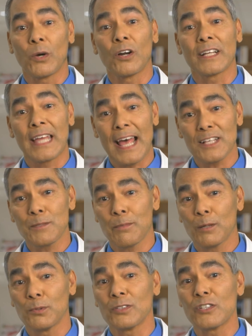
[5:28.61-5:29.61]
a gas
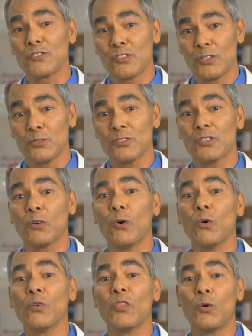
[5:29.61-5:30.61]
bubble is used to
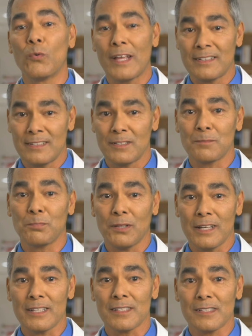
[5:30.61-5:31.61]
hold the retina in
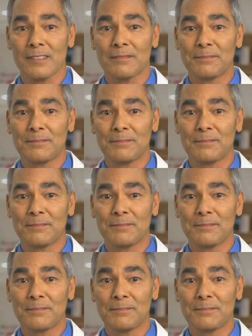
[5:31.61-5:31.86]
place.